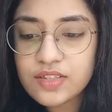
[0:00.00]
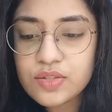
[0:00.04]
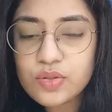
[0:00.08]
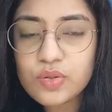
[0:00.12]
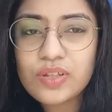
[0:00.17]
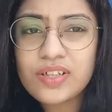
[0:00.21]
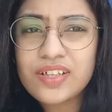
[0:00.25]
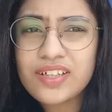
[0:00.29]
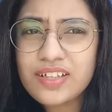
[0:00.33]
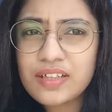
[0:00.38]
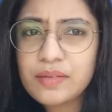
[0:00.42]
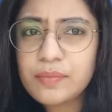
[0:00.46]
So
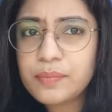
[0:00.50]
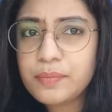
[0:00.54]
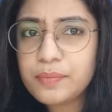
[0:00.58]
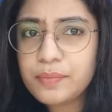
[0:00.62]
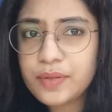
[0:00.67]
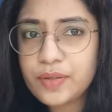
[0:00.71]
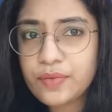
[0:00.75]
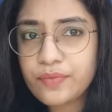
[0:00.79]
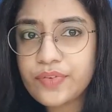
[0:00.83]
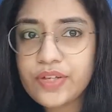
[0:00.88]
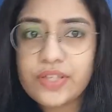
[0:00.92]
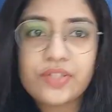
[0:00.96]
a little
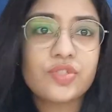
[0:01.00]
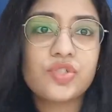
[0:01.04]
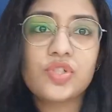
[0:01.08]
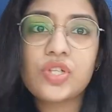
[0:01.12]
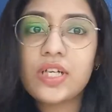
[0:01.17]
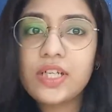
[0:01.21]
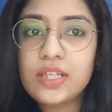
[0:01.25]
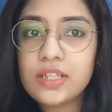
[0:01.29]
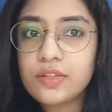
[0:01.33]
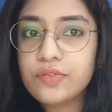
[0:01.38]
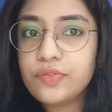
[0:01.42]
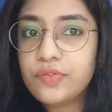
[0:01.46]
bit of
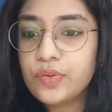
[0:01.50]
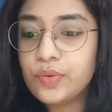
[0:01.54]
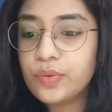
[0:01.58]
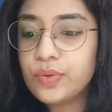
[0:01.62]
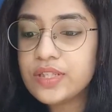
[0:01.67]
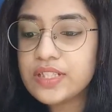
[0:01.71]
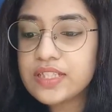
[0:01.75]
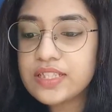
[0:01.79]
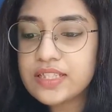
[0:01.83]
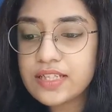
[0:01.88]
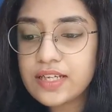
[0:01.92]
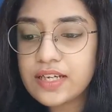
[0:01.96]
extra ink flow
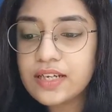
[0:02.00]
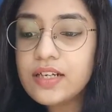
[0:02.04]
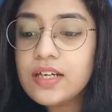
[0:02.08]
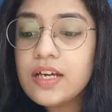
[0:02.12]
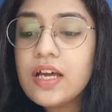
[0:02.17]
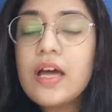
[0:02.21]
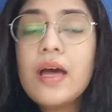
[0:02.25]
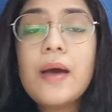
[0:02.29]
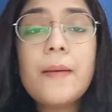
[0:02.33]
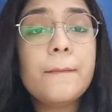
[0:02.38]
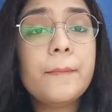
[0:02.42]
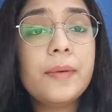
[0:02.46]
is there,
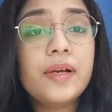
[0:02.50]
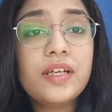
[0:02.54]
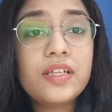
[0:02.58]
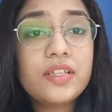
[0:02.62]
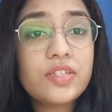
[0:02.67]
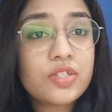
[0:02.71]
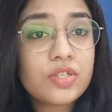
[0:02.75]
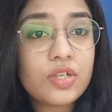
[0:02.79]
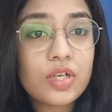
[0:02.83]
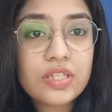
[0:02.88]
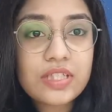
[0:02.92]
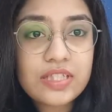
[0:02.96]
but
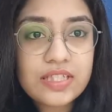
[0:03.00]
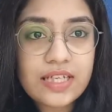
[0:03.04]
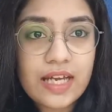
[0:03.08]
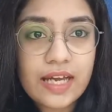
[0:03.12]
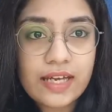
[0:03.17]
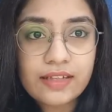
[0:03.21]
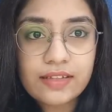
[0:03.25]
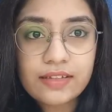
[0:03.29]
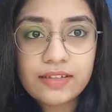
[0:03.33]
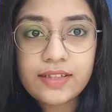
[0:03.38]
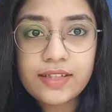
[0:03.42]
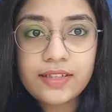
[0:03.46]
it's not
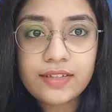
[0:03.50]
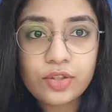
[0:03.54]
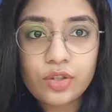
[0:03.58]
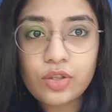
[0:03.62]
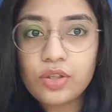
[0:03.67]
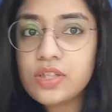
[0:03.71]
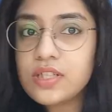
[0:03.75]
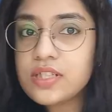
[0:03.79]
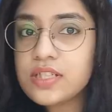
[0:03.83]
staggered at all.